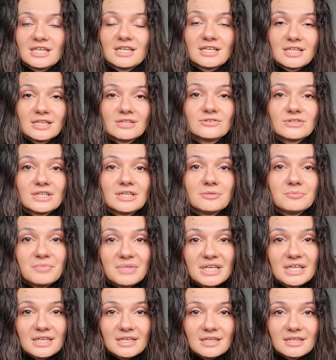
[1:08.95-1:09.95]
including
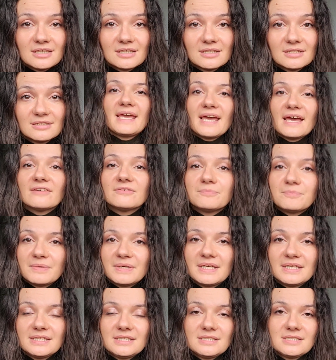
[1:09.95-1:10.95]
me, have
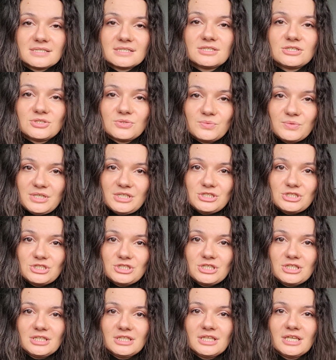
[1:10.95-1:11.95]
been in a
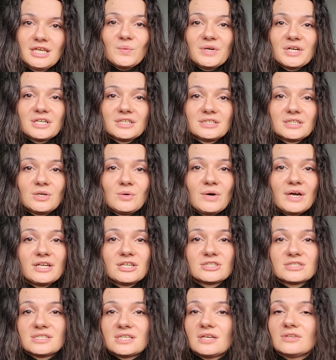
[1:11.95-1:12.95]
situation where the
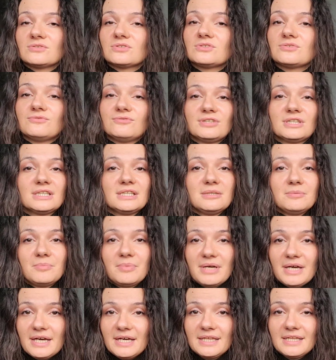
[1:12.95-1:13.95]
choir sounds really
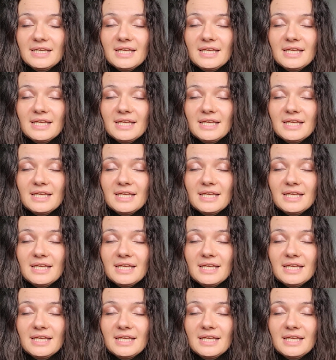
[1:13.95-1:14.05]
bad,